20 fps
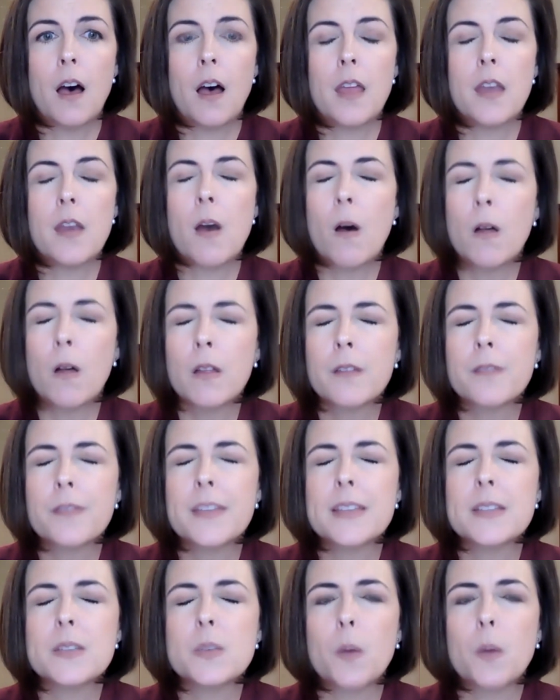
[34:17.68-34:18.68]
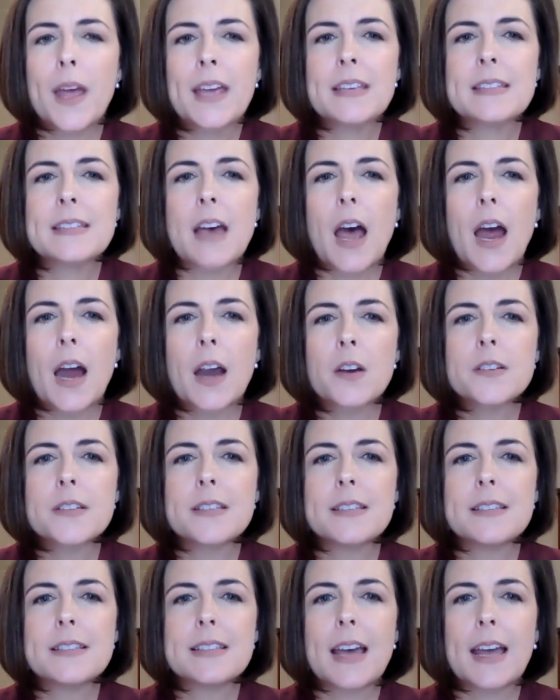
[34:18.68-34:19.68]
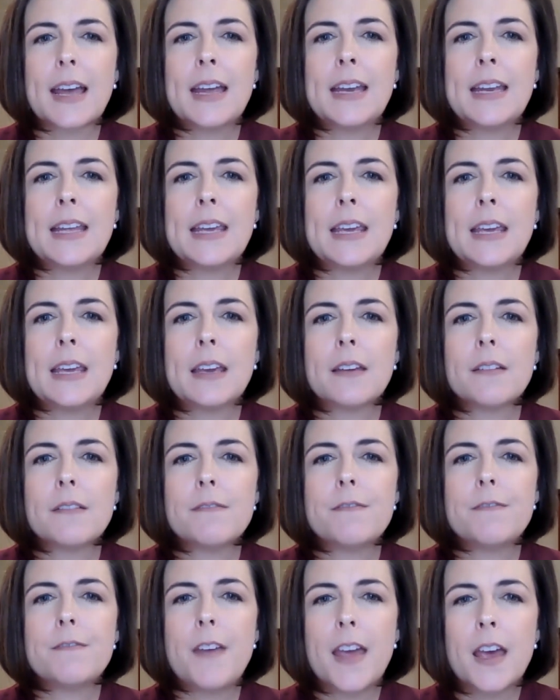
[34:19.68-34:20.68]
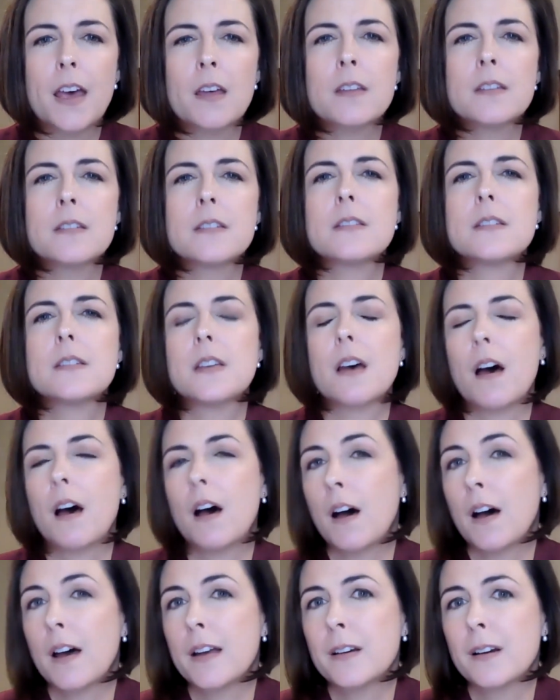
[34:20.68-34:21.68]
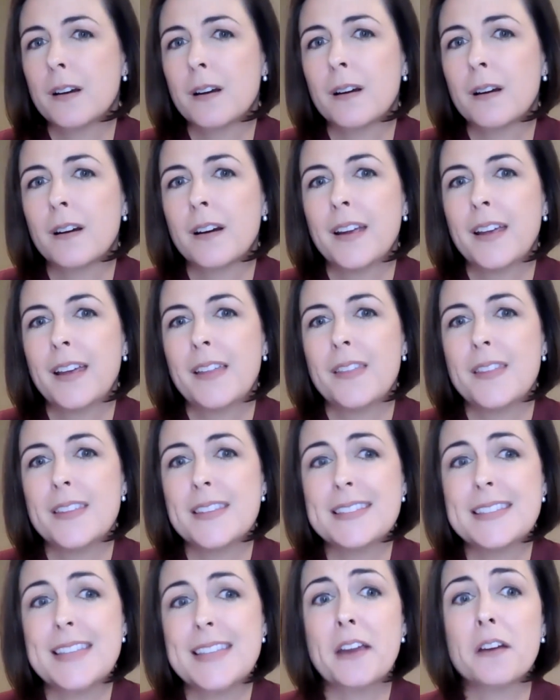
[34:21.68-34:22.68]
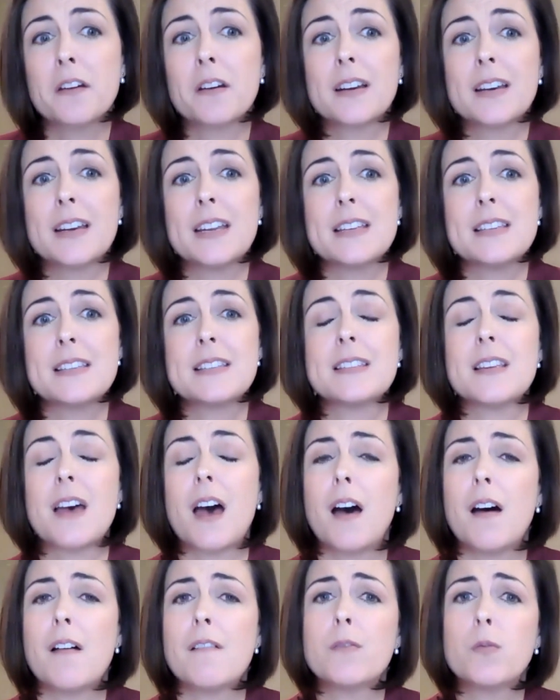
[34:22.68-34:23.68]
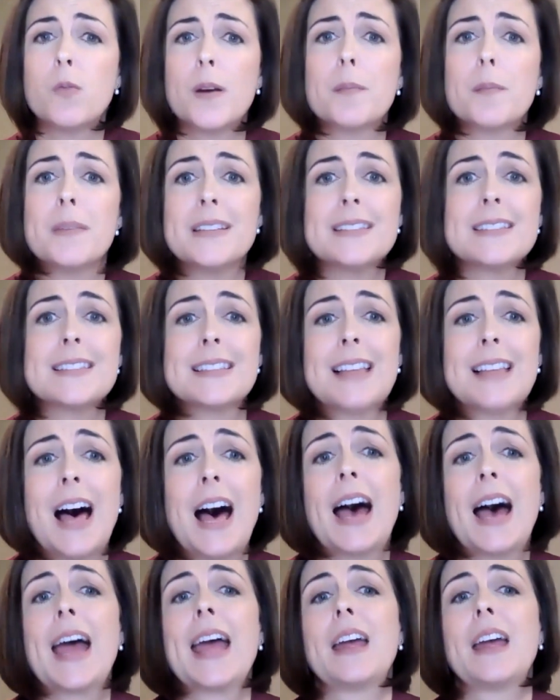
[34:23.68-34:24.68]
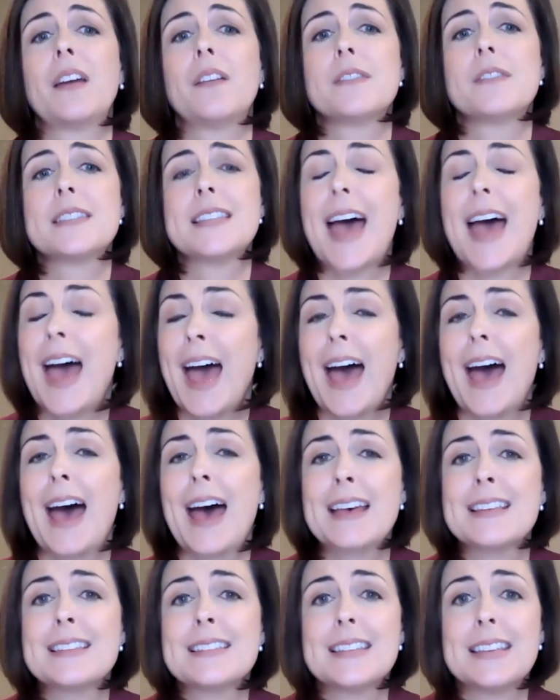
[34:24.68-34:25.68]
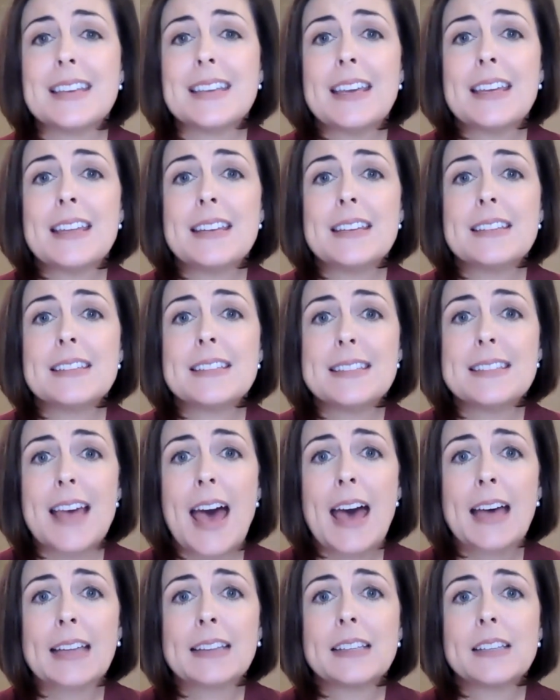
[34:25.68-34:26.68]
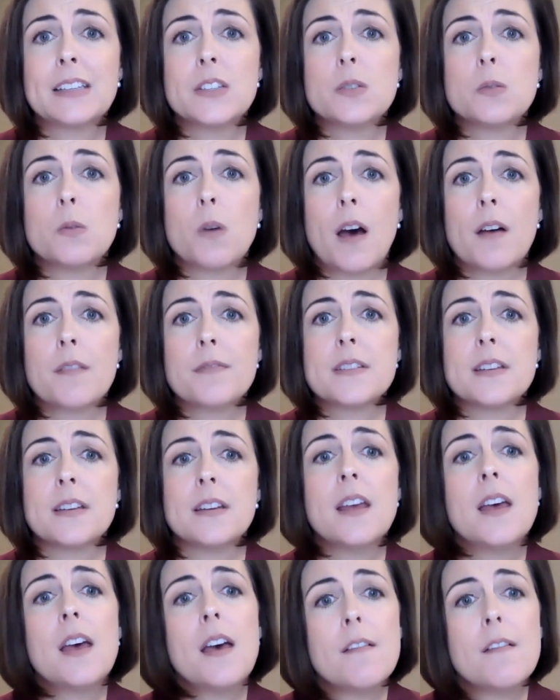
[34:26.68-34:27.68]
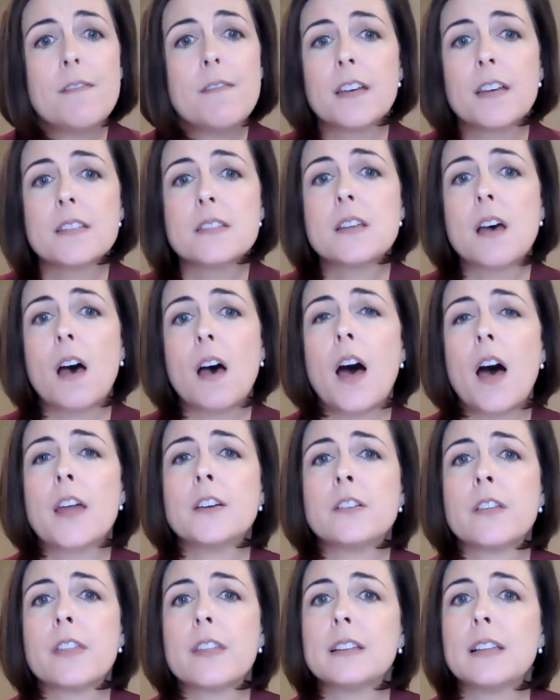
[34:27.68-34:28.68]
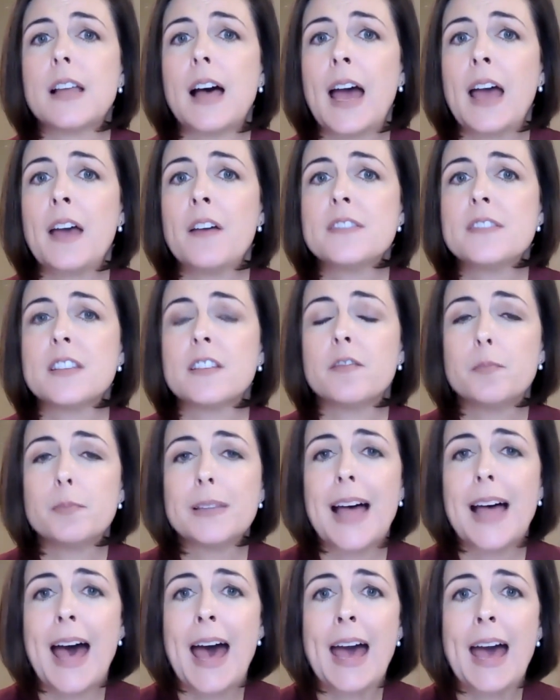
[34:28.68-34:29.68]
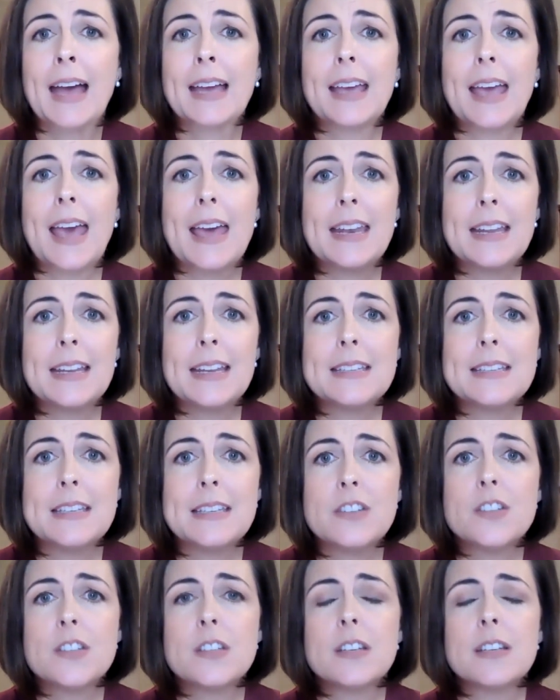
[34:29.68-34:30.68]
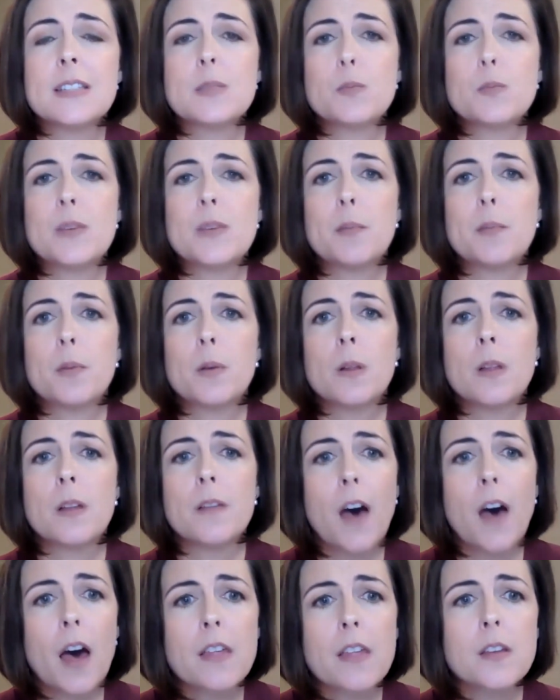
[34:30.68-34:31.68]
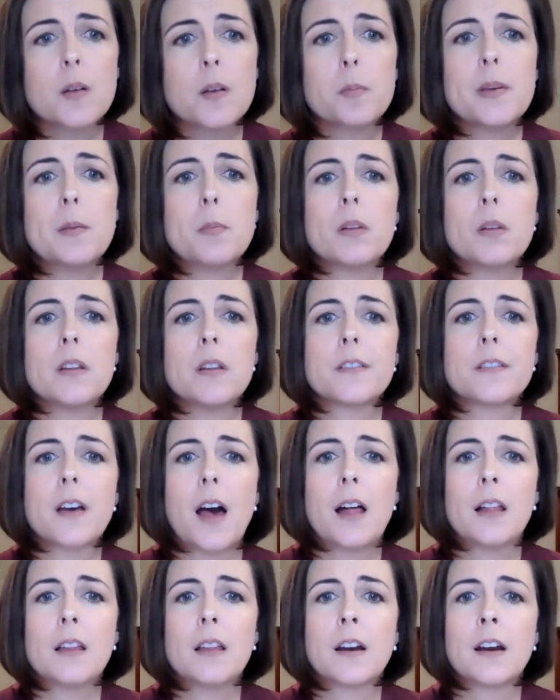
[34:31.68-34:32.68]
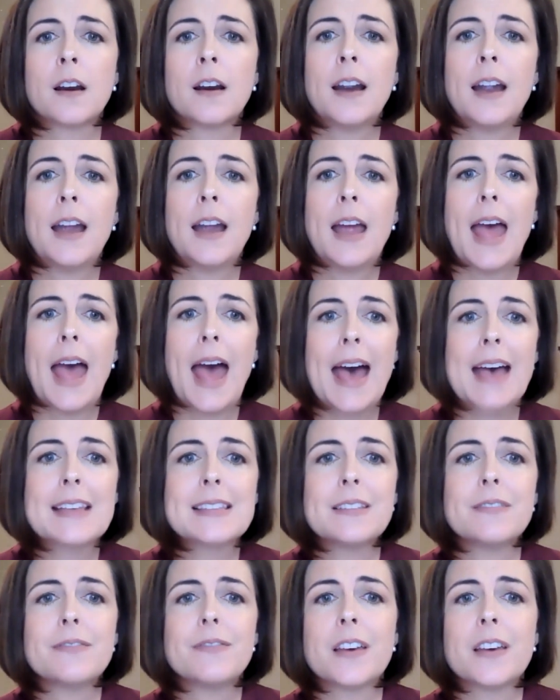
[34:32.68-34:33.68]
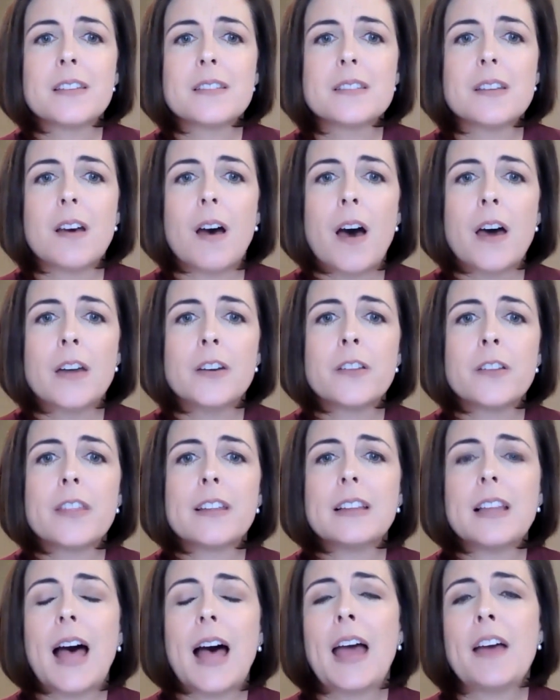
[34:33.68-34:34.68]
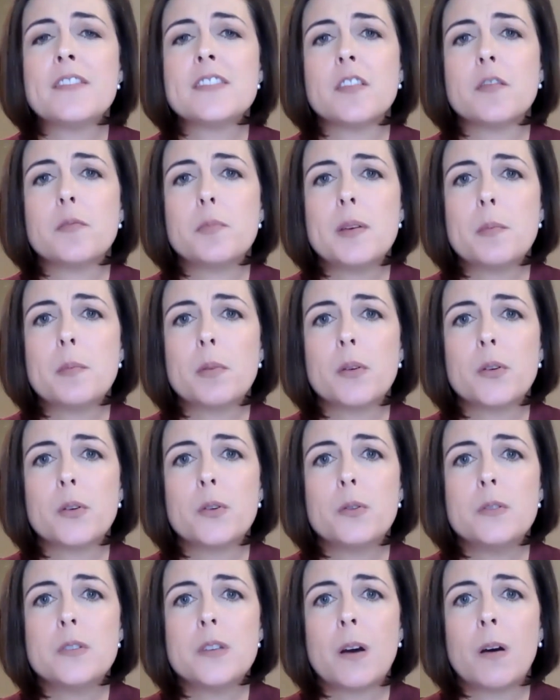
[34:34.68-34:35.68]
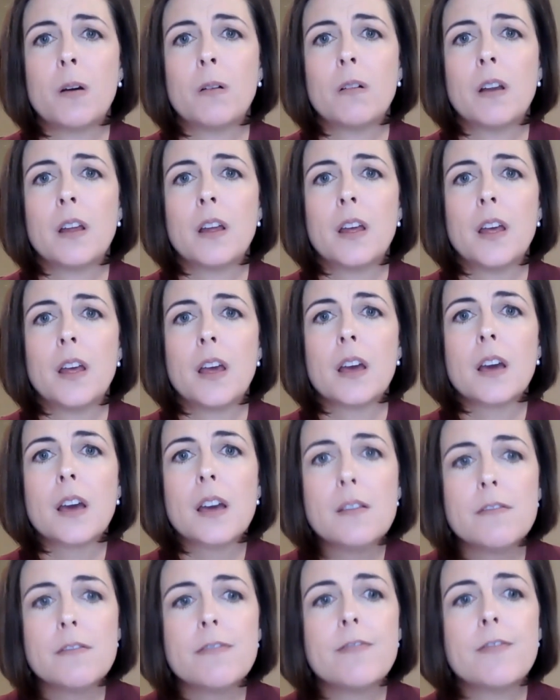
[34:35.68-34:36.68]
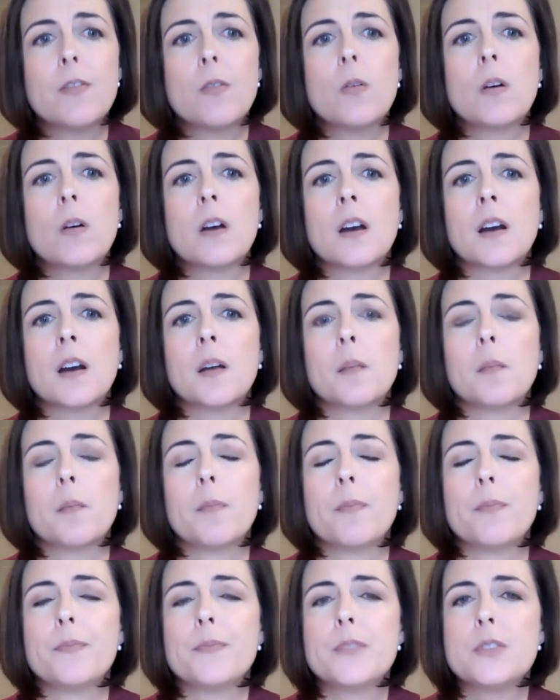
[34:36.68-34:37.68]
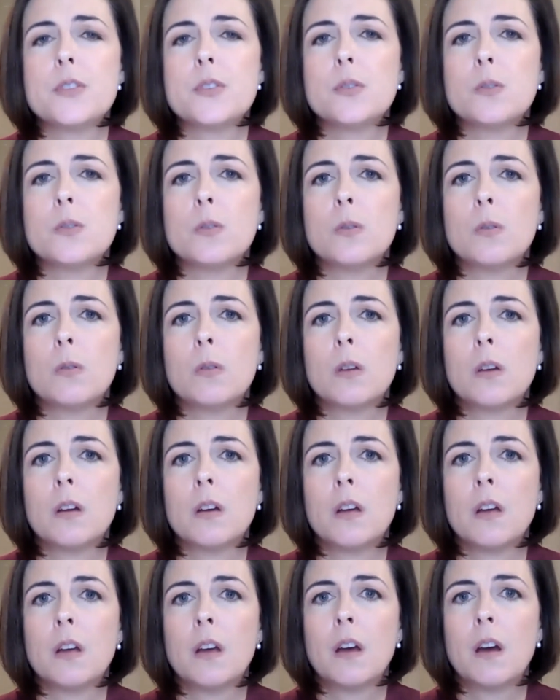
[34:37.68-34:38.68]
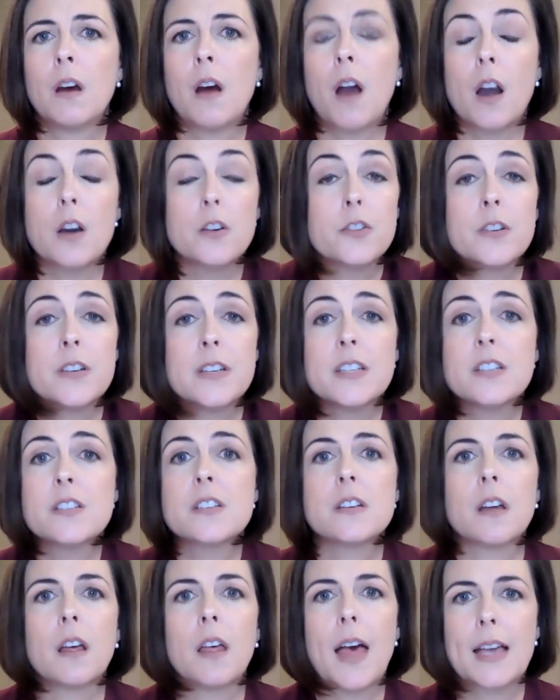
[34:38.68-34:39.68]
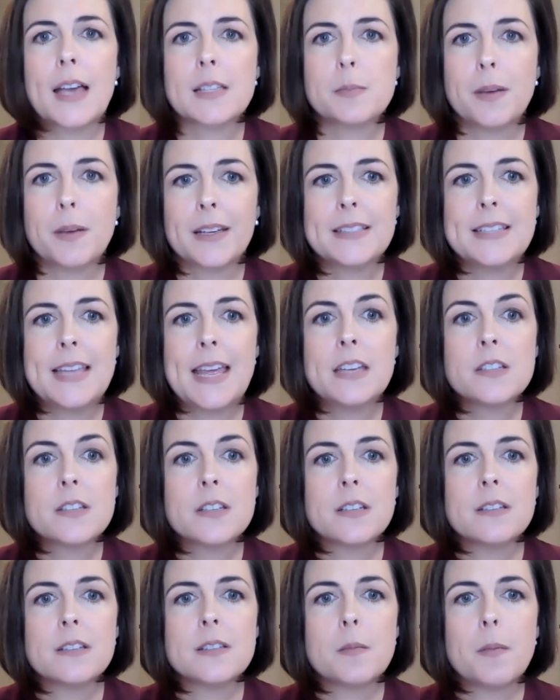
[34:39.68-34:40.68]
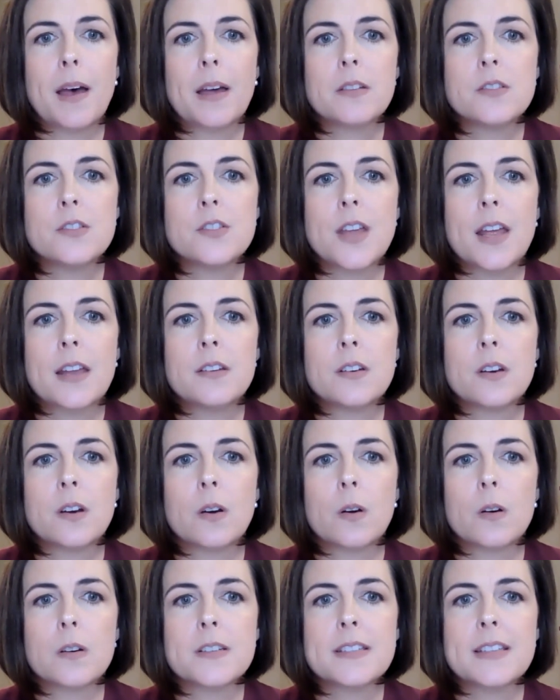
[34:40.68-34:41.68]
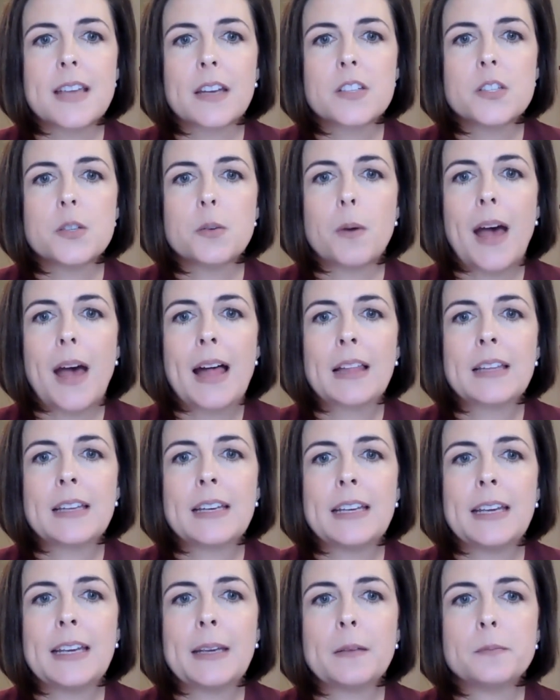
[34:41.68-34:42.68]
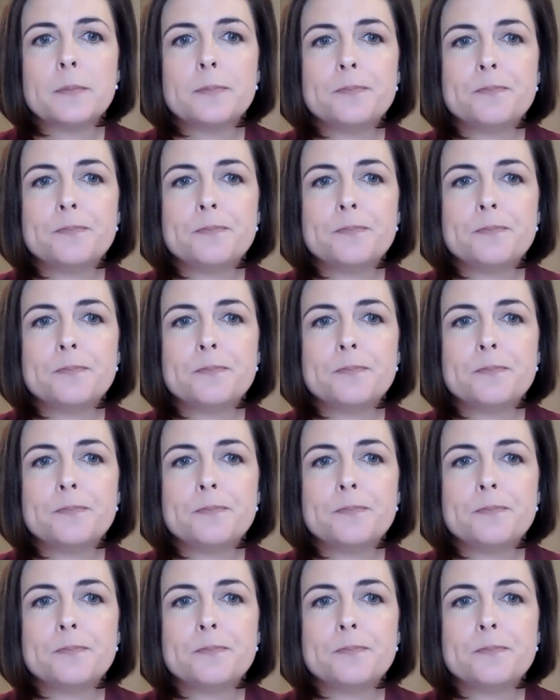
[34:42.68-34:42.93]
In all of these ways, our society fails to honor the sacredness of women's lives, as it sadly too often fails to honor the lives of Black and Indigenous people, of other people of color, as it fails to honor the lives of people who don't conform to our traditional expectations about gender or sexuality.